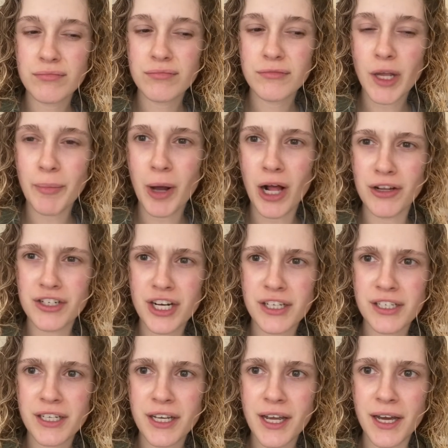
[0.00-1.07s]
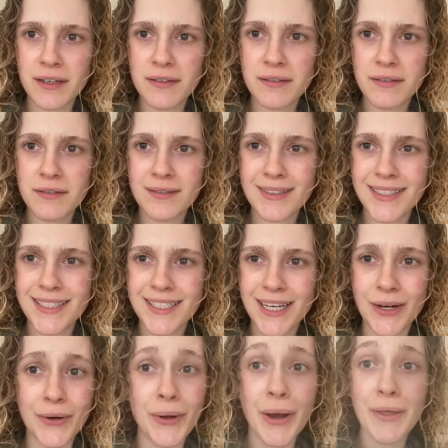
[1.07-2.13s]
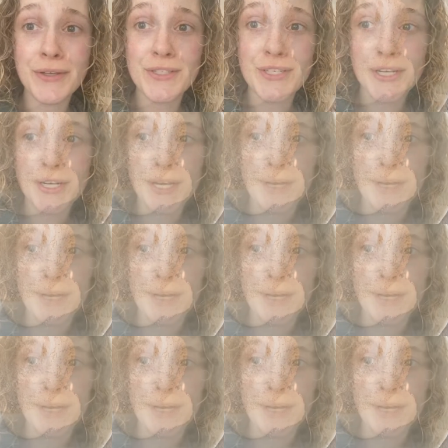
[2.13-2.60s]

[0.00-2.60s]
Apologizing again. I don't know how this is gonna go.